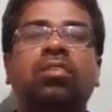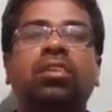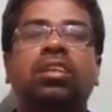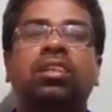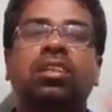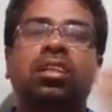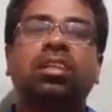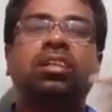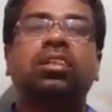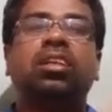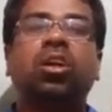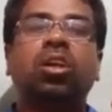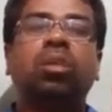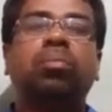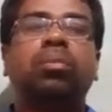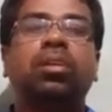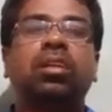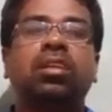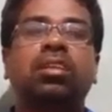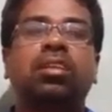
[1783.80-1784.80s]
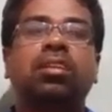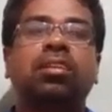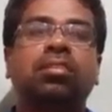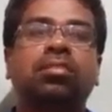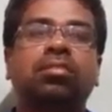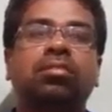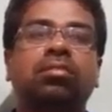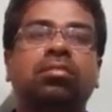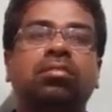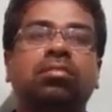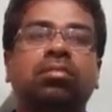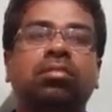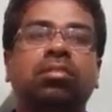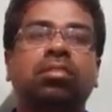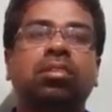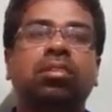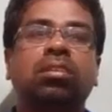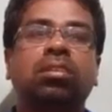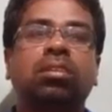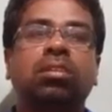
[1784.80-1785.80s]
We have only language, develop
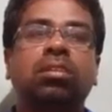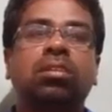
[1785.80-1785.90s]
it.